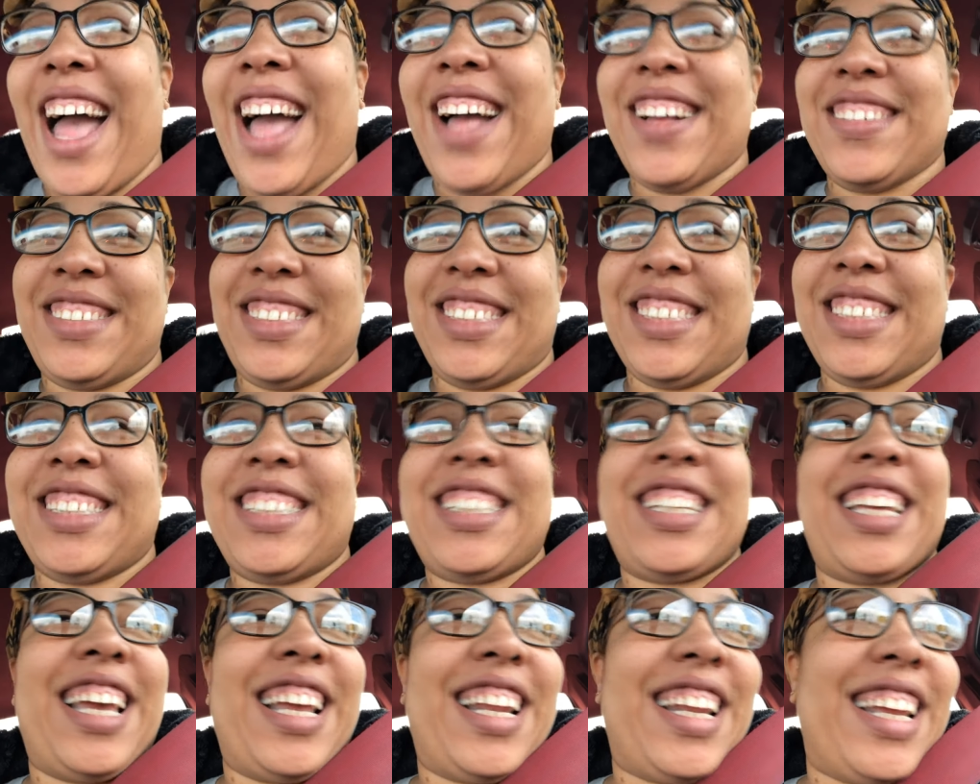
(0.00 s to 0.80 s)

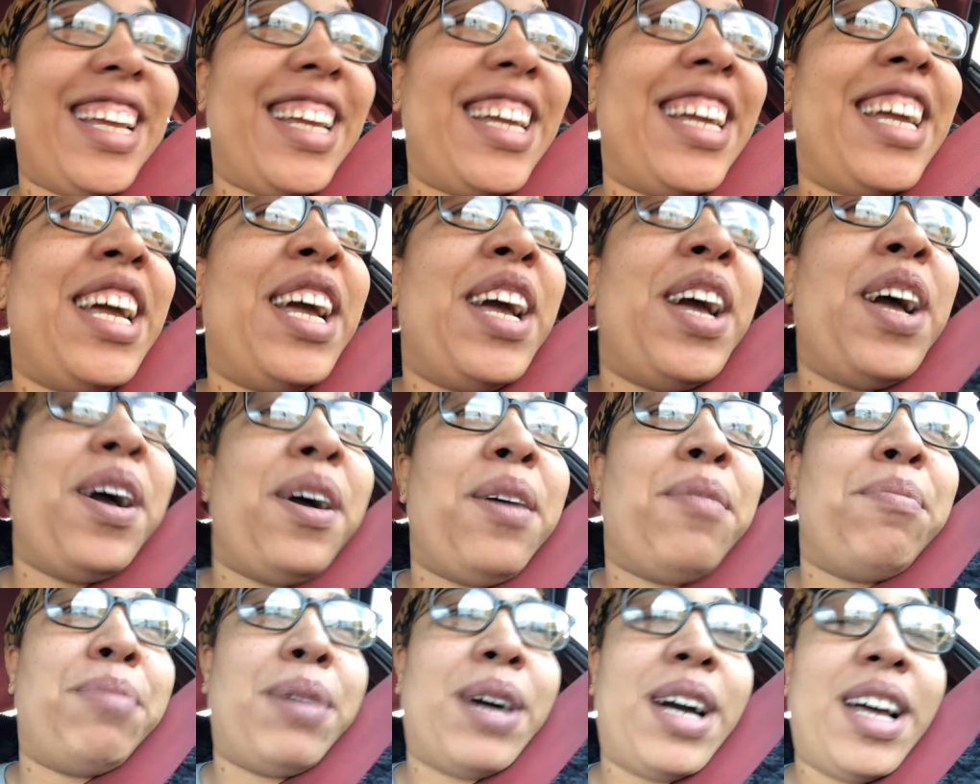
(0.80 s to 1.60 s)
just kidding
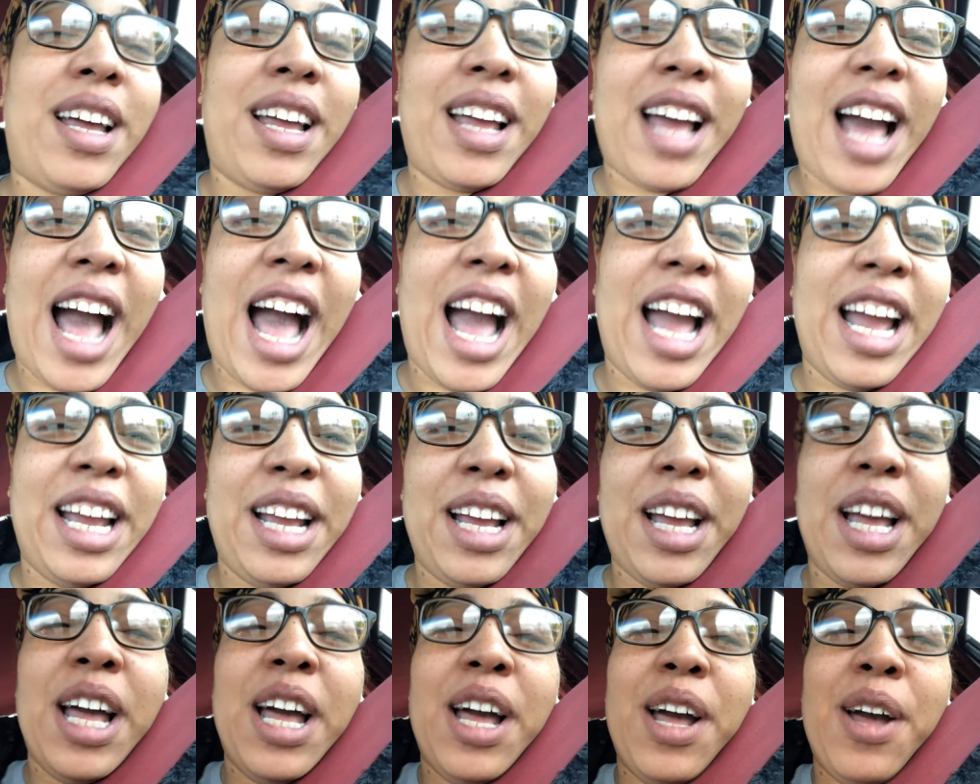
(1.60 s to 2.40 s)
but I